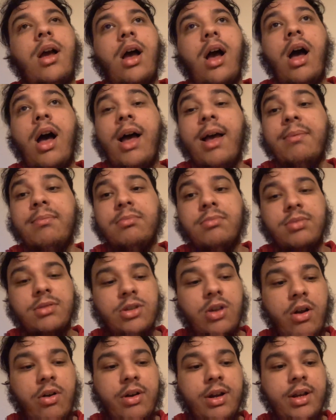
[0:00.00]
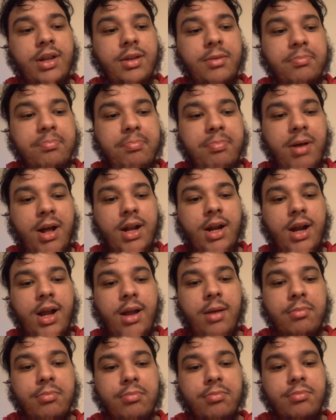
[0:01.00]
I'm sorry, but
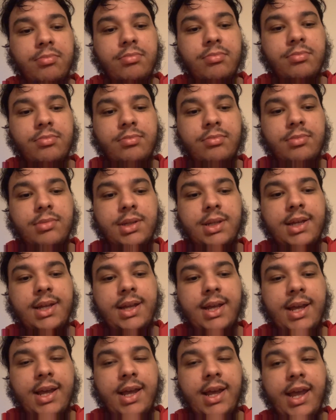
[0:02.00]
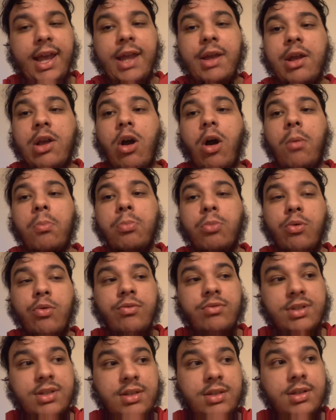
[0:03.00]
he got
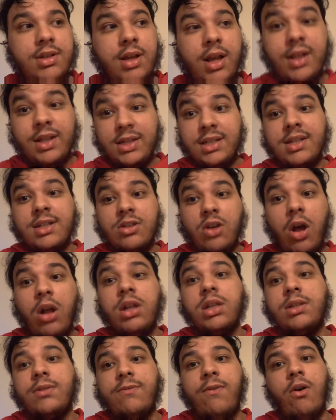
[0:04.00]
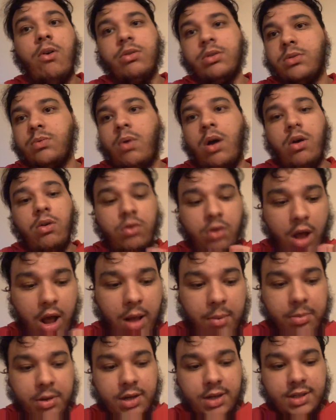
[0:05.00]
moved. This is Ollie's fault as well.
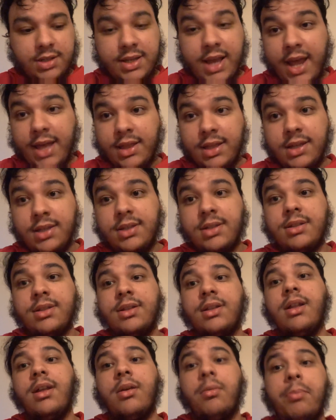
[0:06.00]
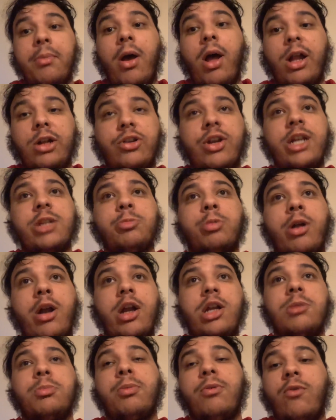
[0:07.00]
I'm going to say this. Andres
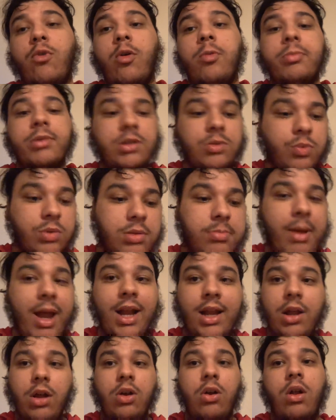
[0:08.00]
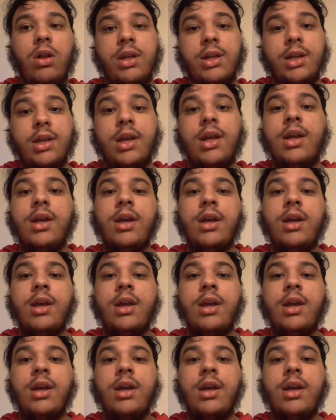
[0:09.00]
Pereira's performance was mainly on Ollie.